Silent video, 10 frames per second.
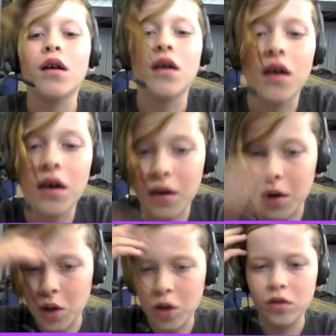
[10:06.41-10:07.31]

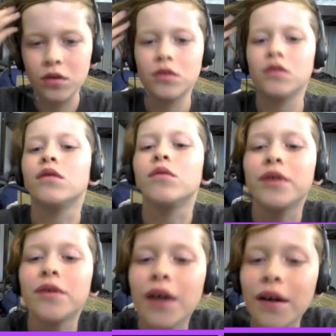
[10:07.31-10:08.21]
We
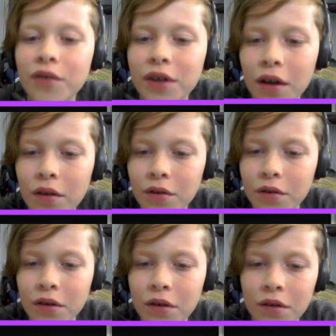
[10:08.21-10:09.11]
don't have any other
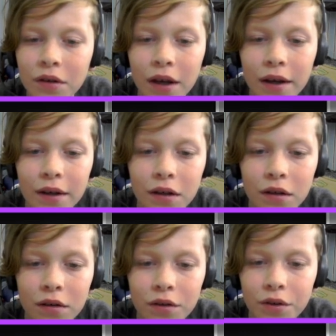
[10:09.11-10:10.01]
dye
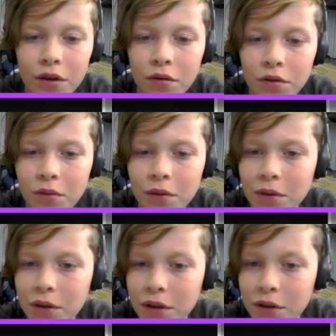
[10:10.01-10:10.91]
colors, though. Do we? What
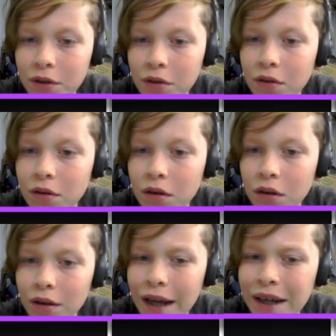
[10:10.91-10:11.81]
does this do?
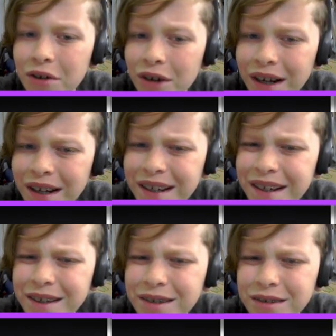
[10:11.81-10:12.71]
Light gray? I
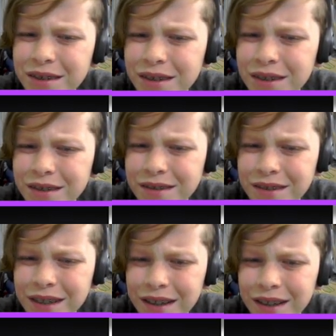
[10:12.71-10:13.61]
don't
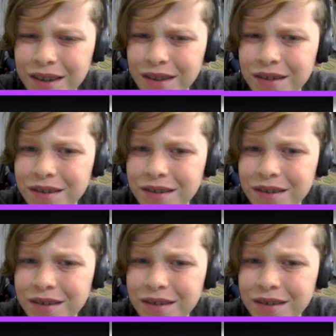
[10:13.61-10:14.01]
like that, though.